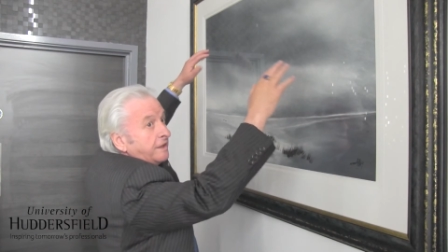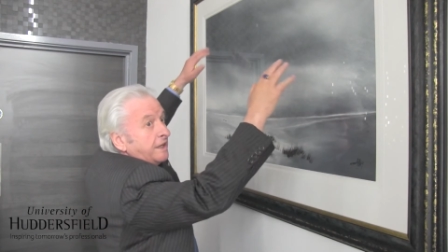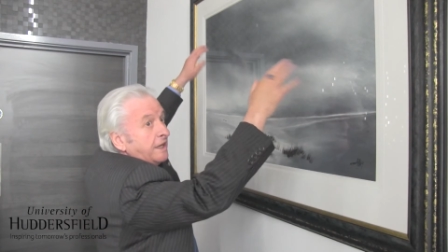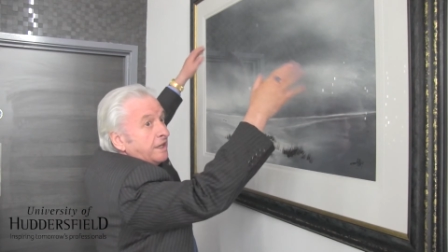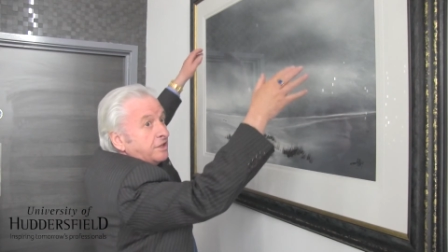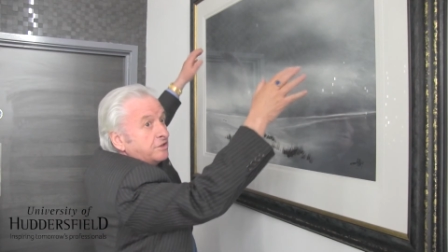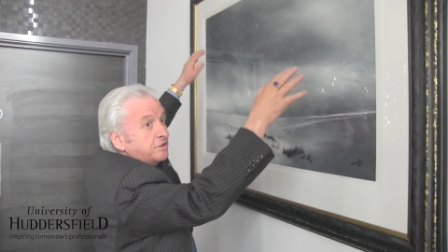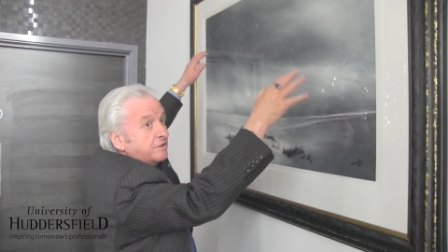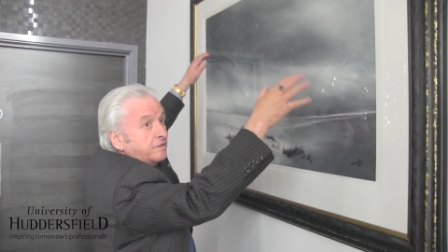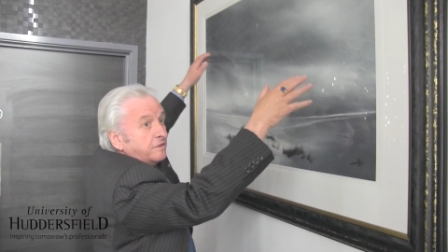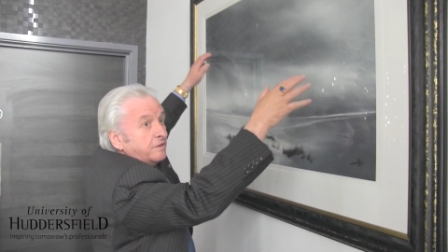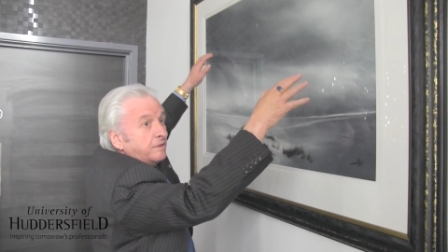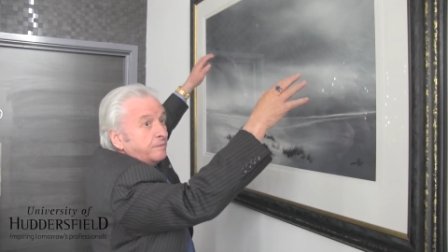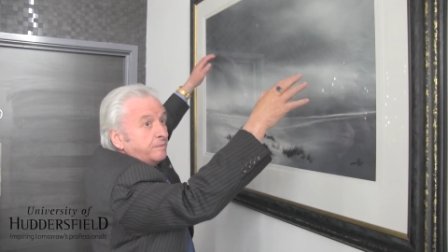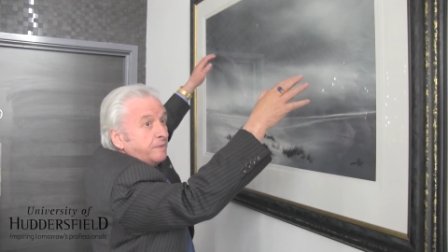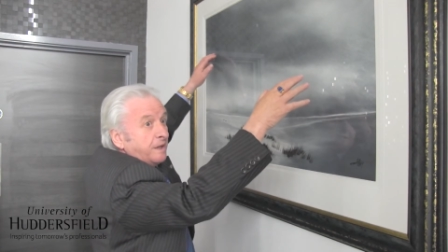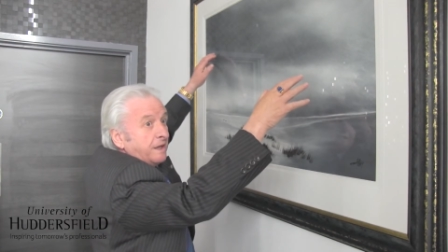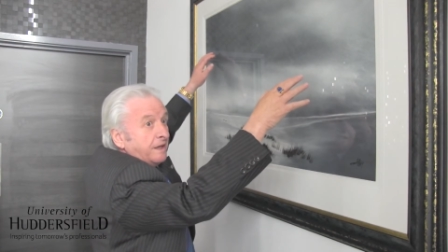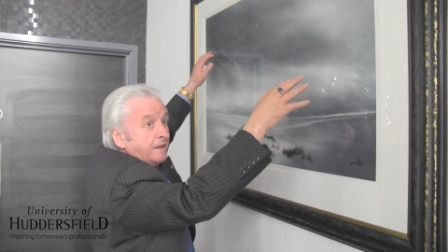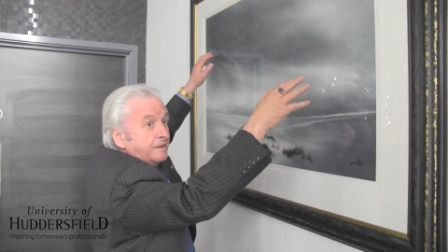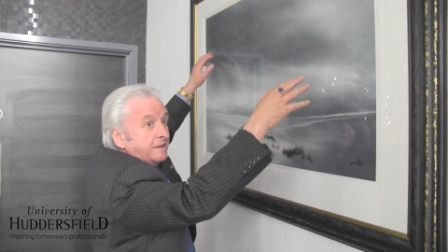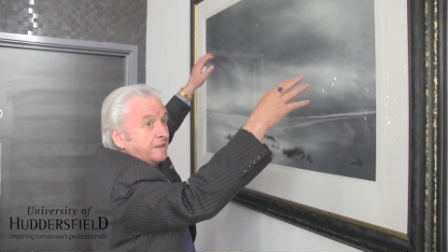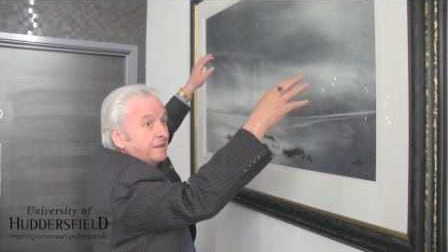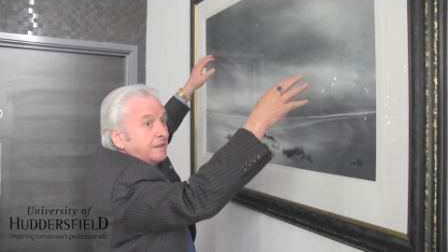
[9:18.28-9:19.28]
the edge of the
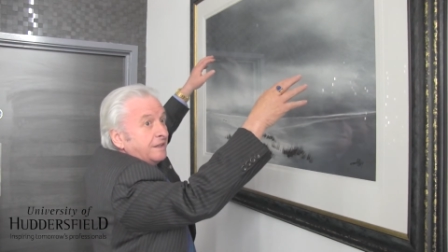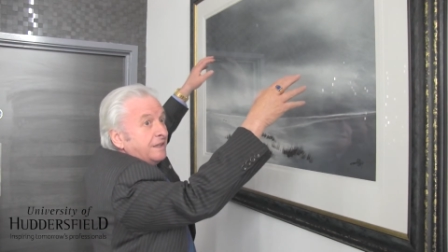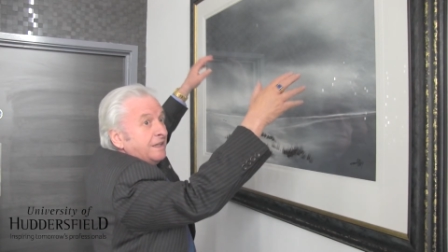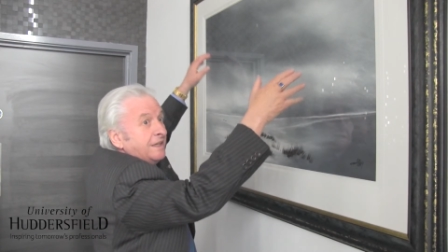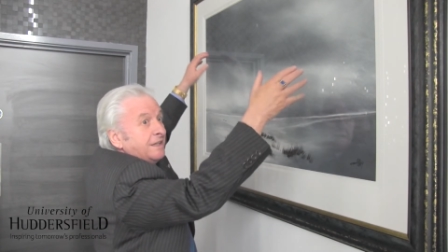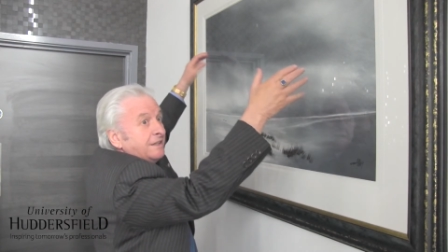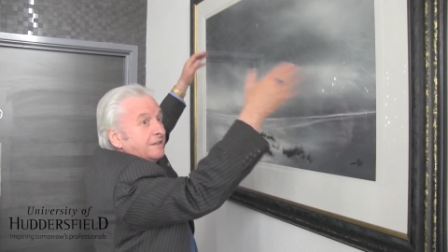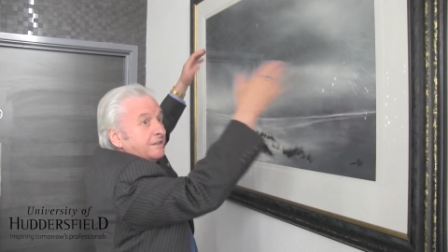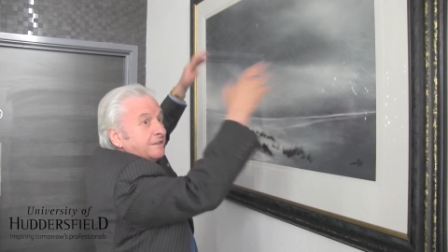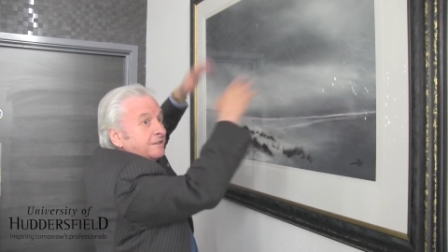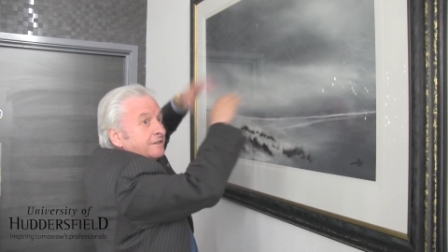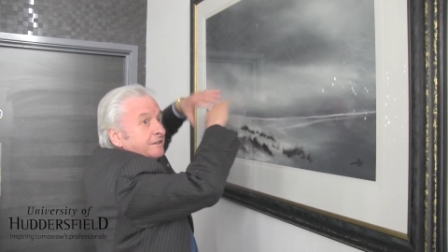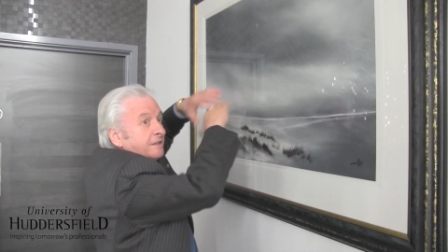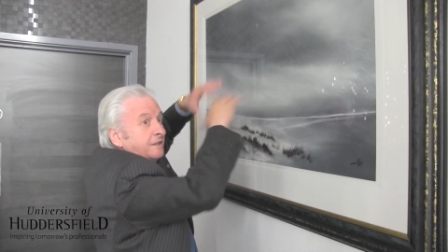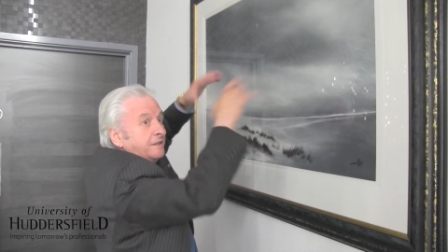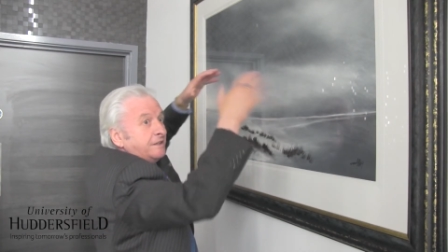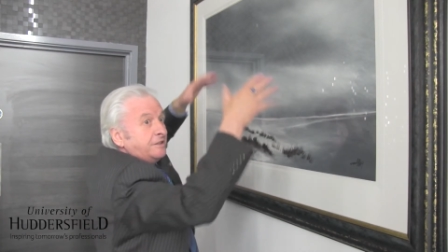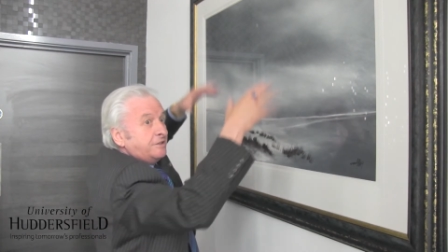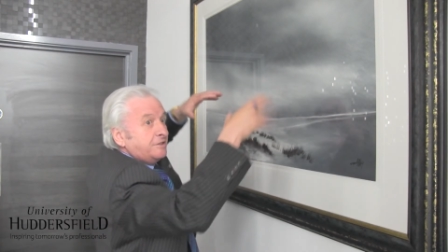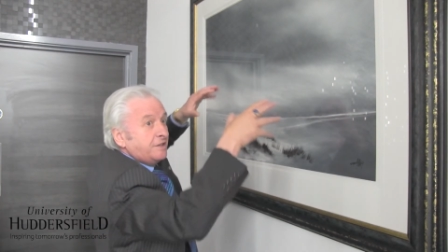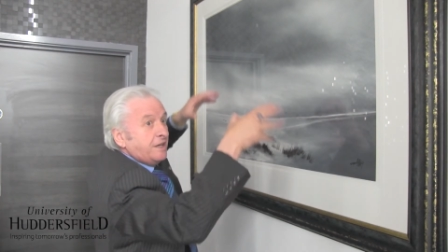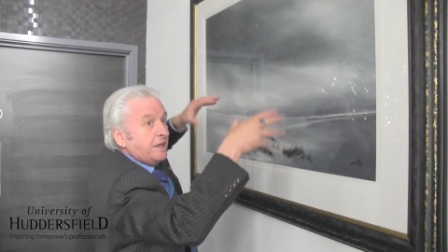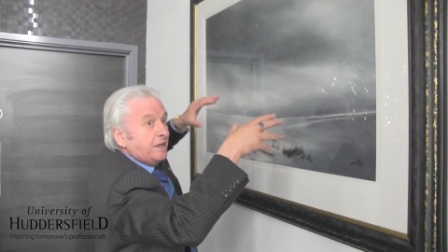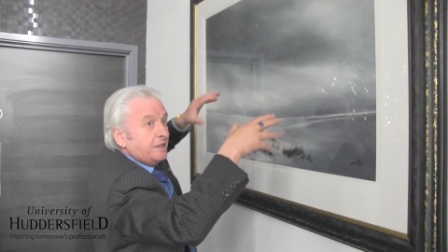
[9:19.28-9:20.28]
painting. You're still
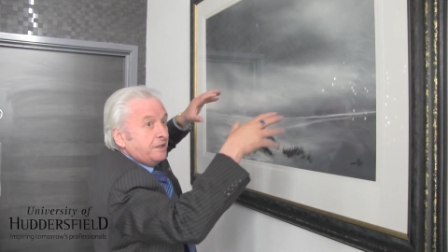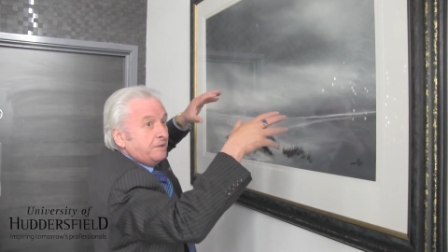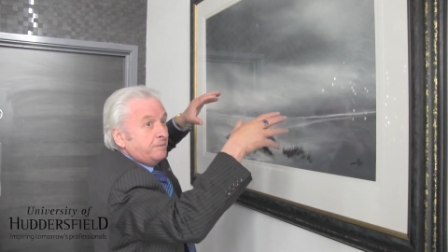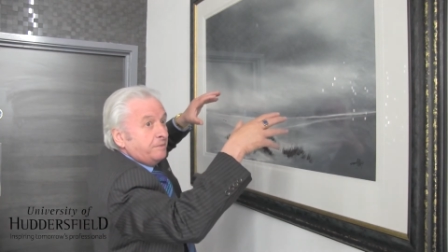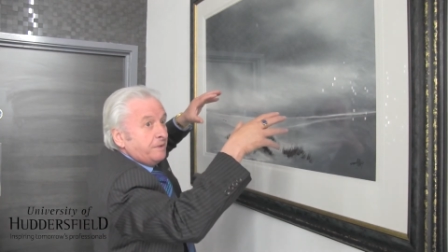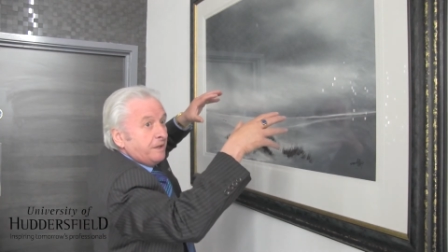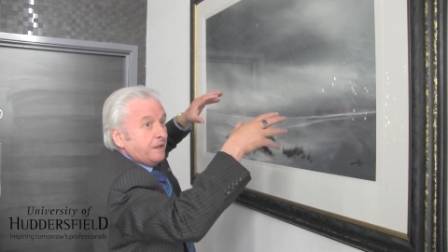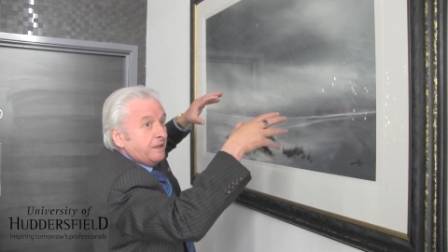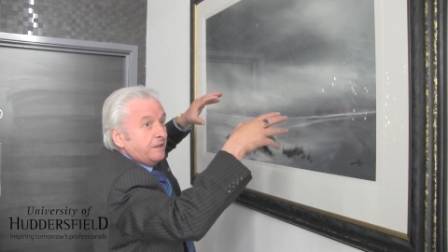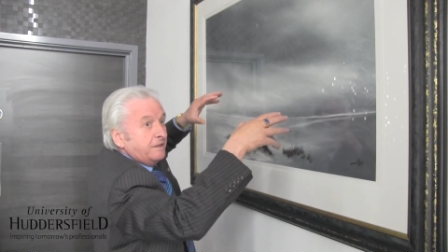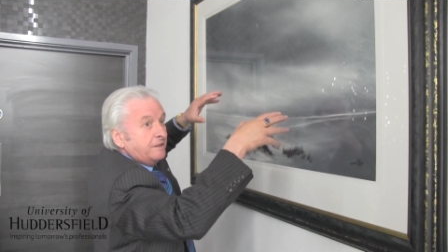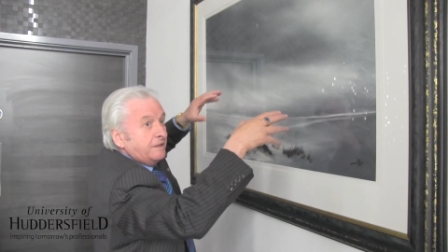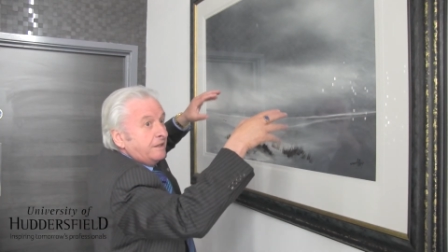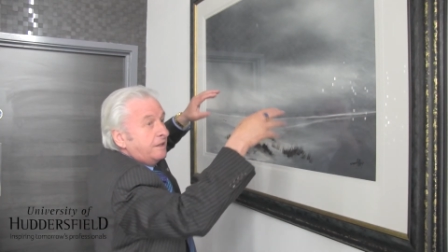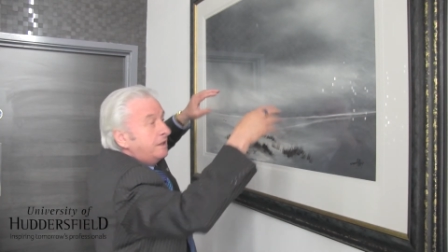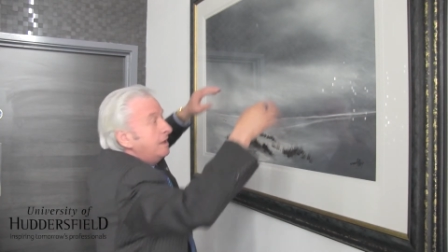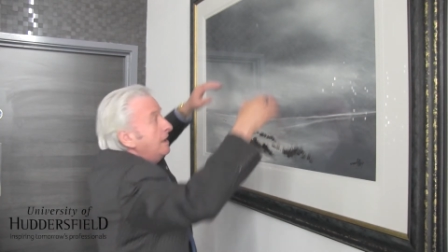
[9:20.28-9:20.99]
inside the painting.